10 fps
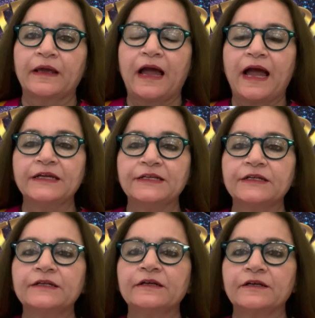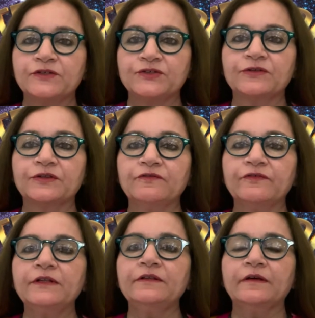I did
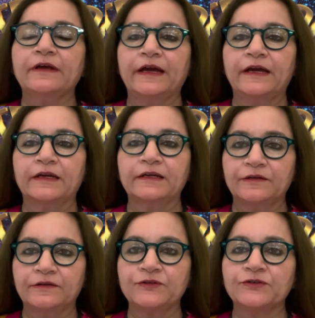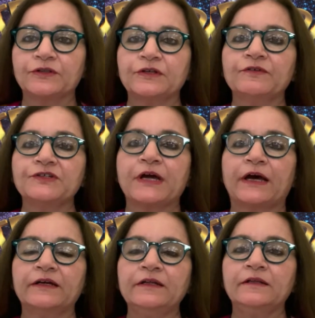Jyotirvid and
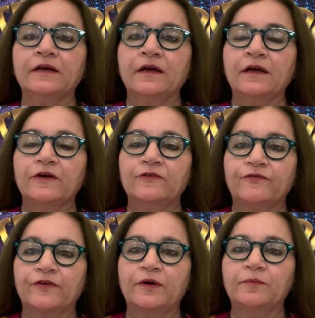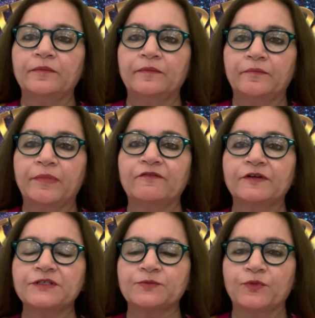Jyotirvisharad from
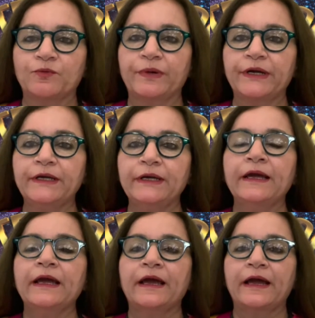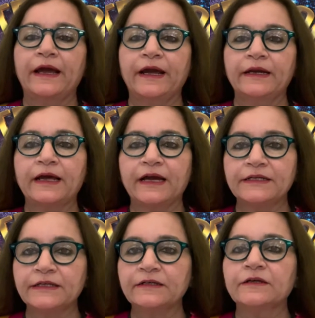Bhavans, Mumbai, and I
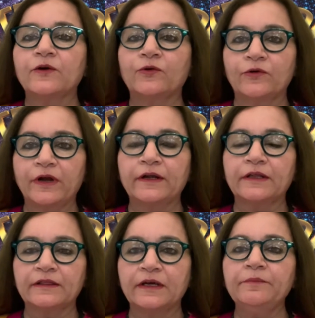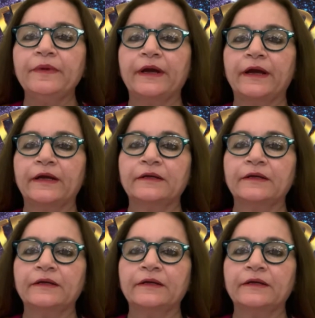did Hora Ratnam and